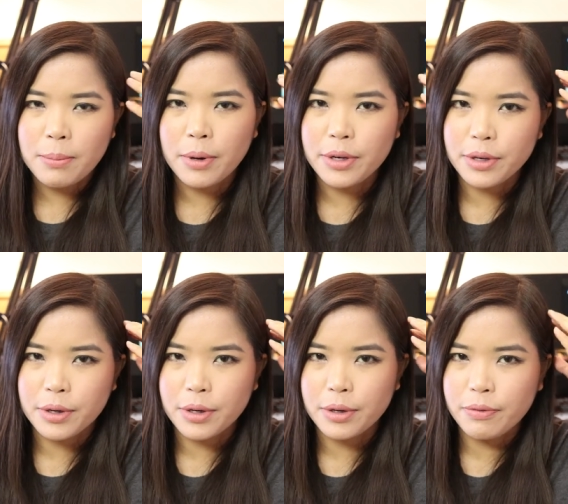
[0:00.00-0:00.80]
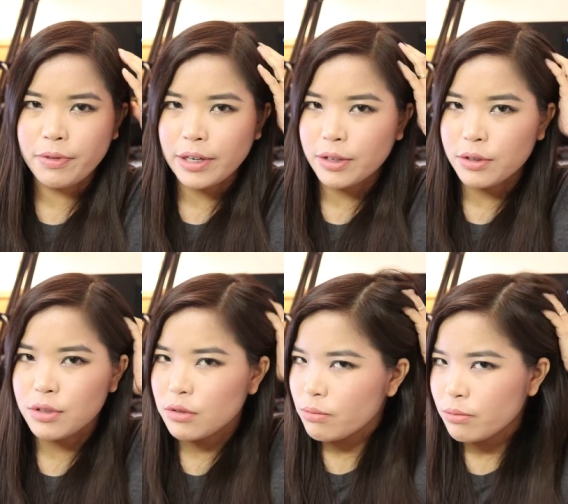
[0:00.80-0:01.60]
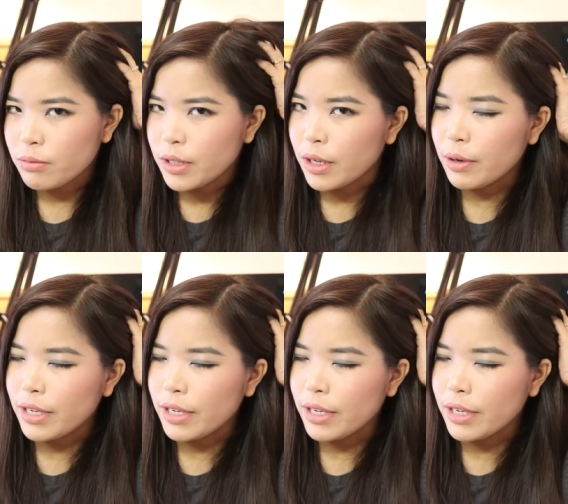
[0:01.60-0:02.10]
put your fingers you know,